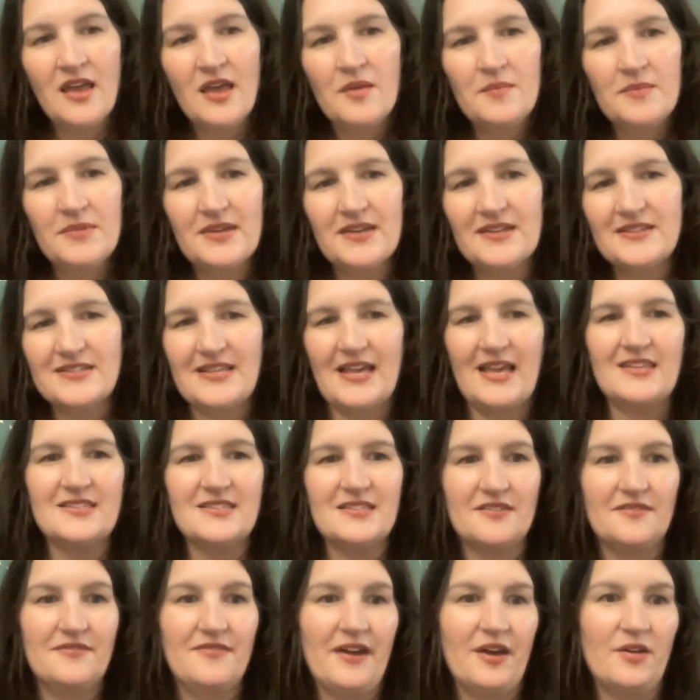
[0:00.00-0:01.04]
because as
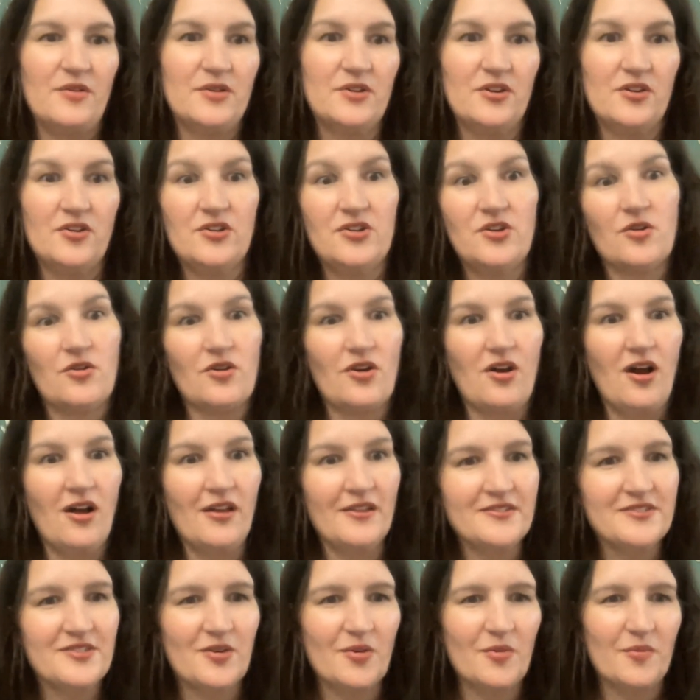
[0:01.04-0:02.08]
the founder, you're
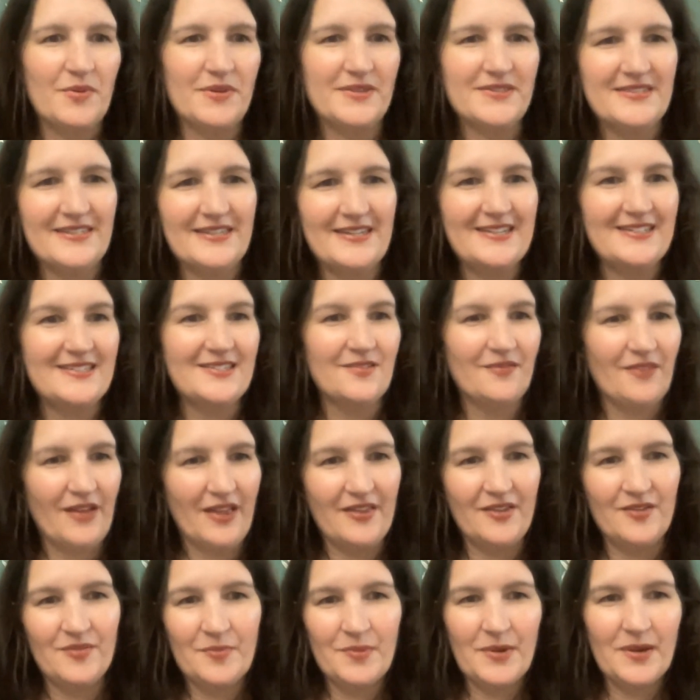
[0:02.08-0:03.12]
also busy
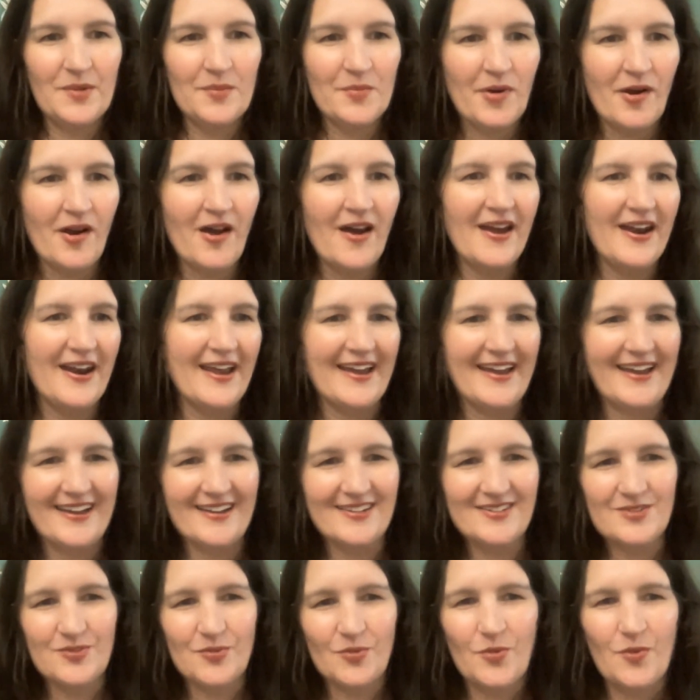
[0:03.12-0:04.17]
developing
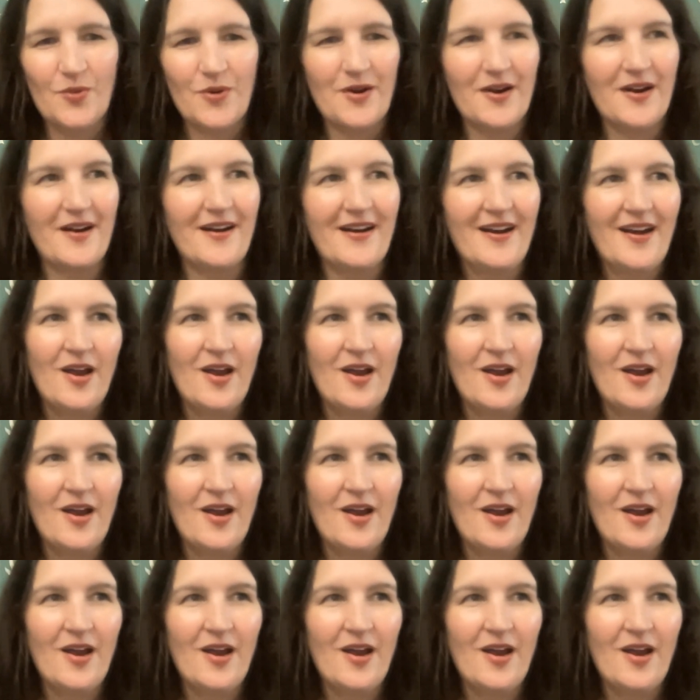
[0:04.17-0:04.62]
product or